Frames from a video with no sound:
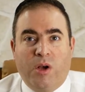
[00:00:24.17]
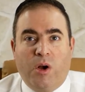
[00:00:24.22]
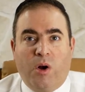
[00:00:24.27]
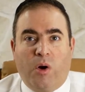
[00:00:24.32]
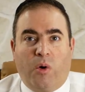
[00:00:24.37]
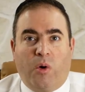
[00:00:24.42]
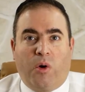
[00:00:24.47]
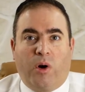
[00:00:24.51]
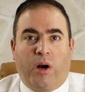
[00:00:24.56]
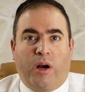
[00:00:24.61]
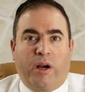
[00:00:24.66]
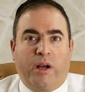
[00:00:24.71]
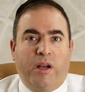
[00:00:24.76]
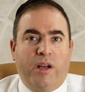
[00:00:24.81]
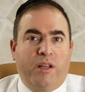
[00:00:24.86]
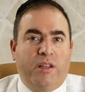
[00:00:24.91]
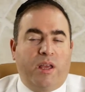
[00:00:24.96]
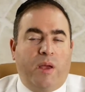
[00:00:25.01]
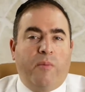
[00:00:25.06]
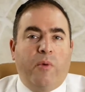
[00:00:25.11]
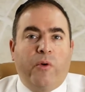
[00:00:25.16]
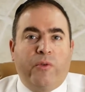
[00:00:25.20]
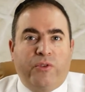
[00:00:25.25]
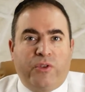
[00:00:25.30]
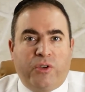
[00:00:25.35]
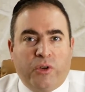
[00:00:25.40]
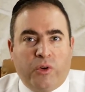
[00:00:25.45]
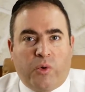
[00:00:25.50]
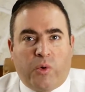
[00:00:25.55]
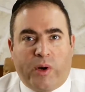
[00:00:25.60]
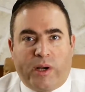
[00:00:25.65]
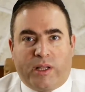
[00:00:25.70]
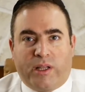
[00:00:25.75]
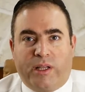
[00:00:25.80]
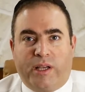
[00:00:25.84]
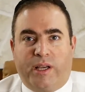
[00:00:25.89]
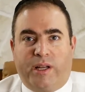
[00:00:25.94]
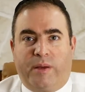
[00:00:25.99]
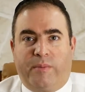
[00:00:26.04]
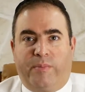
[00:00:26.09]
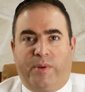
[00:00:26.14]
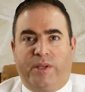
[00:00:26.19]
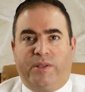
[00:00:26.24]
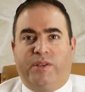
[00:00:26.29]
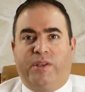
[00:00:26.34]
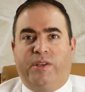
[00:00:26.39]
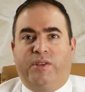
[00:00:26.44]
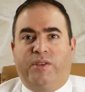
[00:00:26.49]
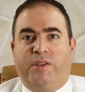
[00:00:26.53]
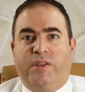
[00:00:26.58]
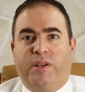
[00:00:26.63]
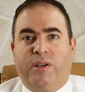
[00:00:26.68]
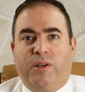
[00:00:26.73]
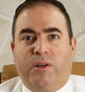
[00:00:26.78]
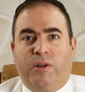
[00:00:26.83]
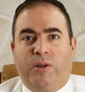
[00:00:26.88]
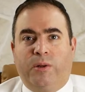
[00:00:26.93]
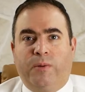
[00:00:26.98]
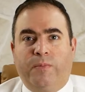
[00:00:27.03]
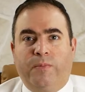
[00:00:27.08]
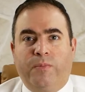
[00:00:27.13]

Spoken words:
or they move too quickly in a business deal,